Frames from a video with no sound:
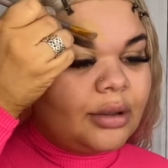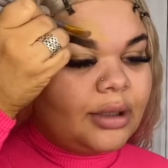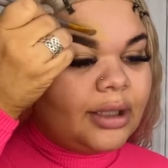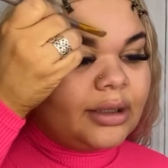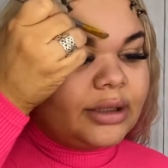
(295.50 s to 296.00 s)

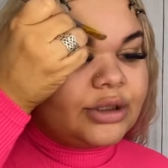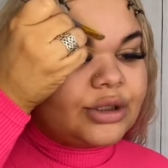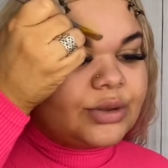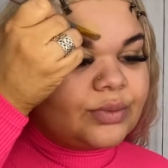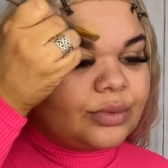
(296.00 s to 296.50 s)
and I
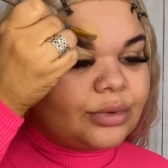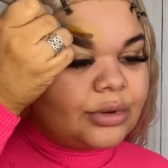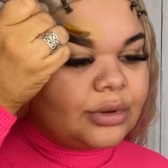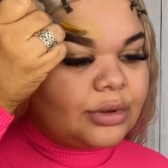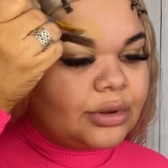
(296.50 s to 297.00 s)
just
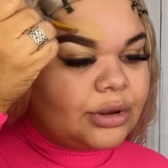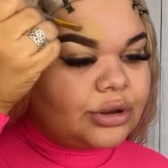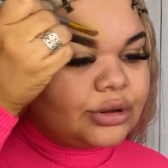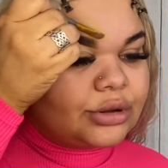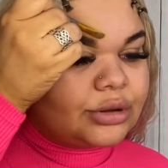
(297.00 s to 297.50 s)
really
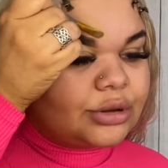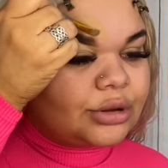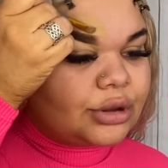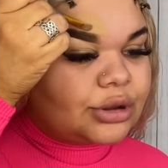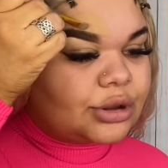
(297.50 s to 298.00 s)
just
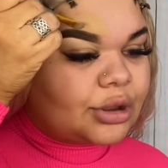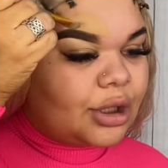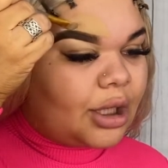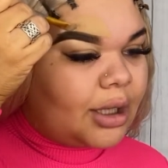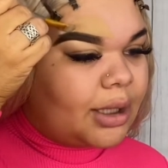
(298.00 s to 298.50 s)
start to
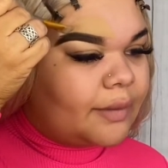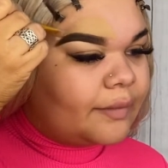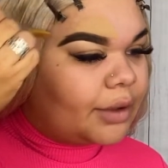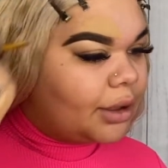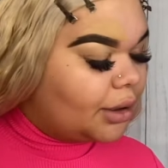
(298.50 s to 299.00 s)
carve
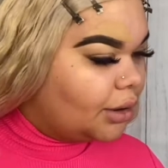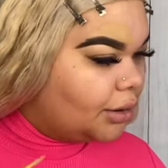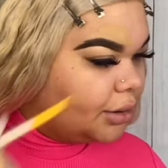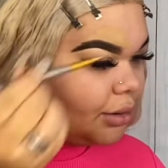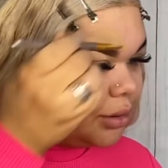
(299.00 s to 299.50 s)
her
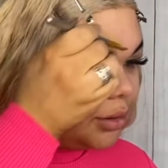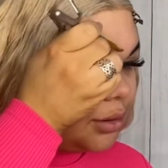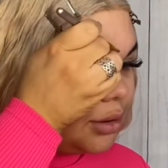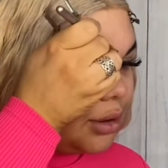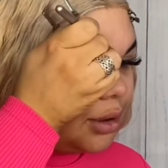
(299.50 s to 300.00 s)

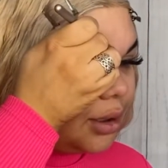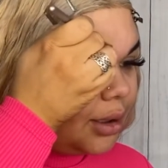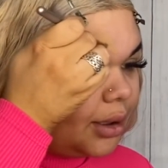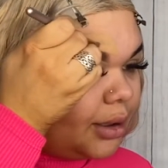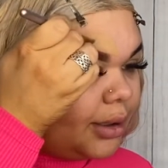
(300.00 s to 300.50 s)

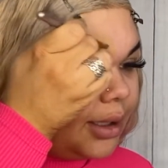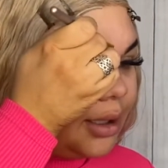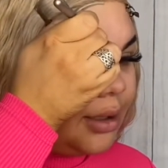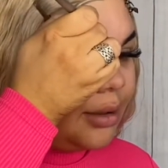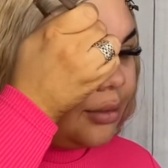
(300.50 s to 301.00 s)
on
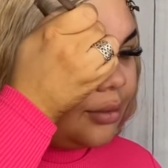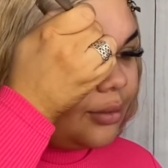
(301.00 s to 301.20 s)
out.